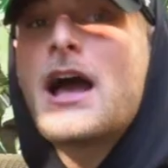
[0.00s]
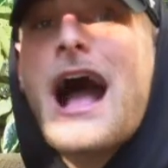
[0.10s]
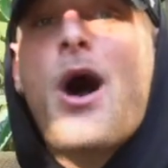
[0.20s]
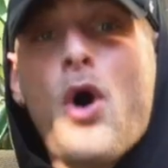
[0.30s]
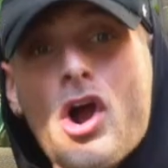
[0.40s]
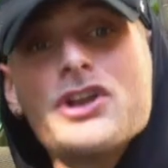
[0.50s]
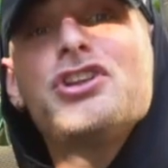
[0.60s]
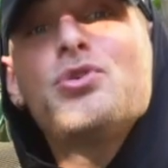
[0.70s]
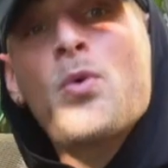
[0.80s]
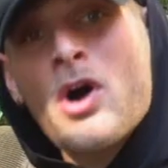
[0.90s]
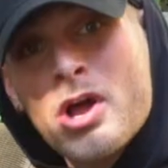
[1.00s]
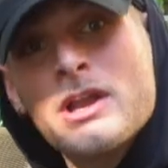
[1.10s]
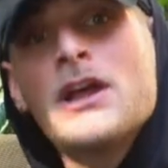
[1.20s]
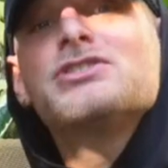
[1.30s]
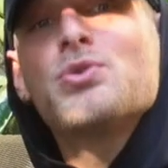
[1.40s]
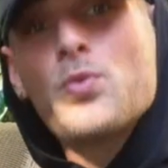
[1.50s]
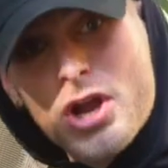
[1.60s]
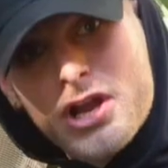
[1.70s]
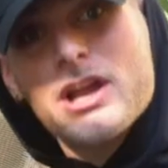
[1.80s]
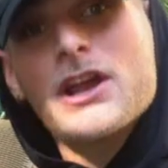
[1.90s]
How hard do you want to
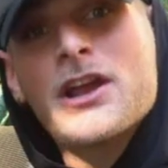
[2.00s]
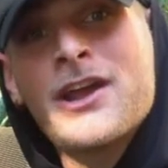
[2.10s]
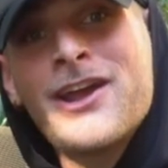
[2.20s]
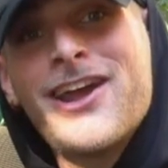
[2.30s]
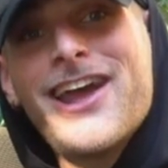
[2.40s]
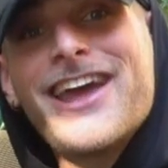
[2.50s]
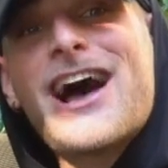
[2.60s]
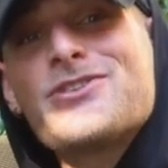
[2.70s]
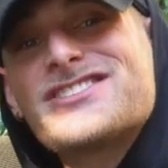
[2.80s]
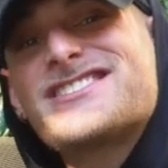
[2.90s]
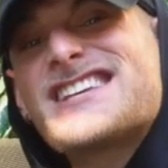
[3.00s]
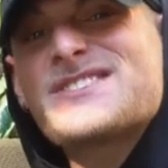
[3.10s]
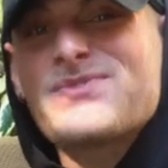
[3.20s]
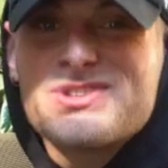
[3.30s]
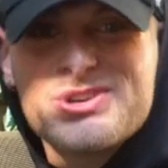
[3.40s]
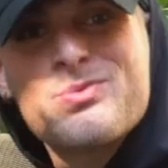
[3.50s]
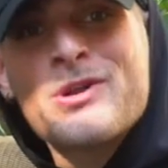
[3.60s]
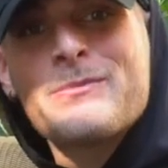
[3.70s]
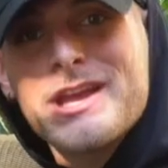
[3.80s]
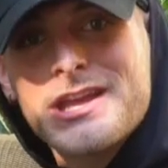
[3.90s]
work, and how successful do you
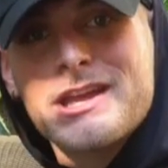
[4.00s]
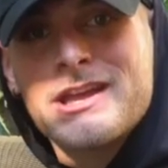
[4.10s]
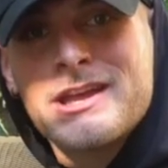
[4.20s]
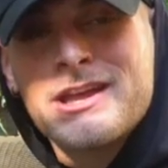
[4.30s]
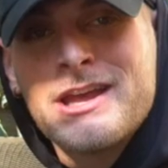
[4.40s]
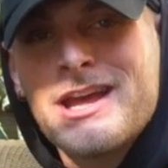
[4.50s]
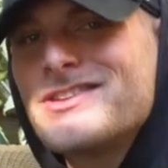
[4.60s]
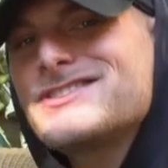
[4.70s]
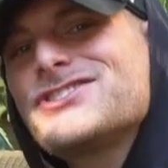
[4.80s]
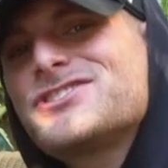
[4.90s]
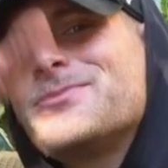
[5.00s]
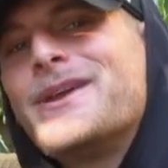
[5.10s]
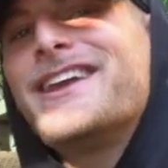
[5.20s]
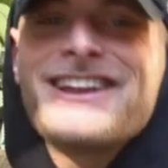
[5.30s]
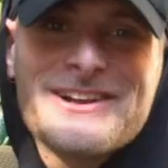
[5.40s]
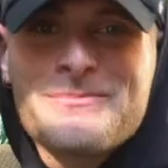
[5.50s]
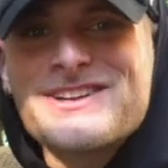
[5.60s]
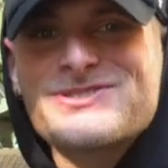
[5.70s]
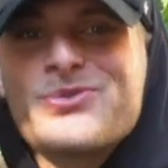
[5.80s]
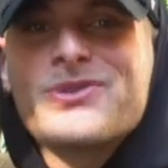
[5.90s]
want to be? This is just the beginning of my
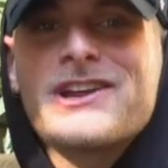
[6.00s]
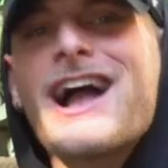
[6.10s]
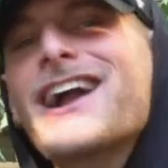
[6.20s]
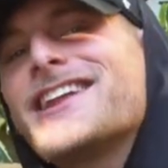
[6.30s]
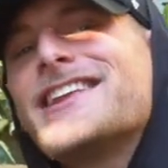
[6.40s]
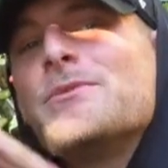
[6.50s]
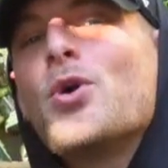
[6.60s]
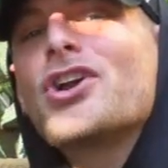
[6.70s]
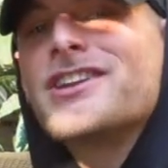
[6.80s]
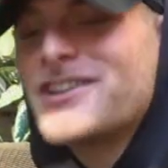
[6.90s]
story. I gotta keep working.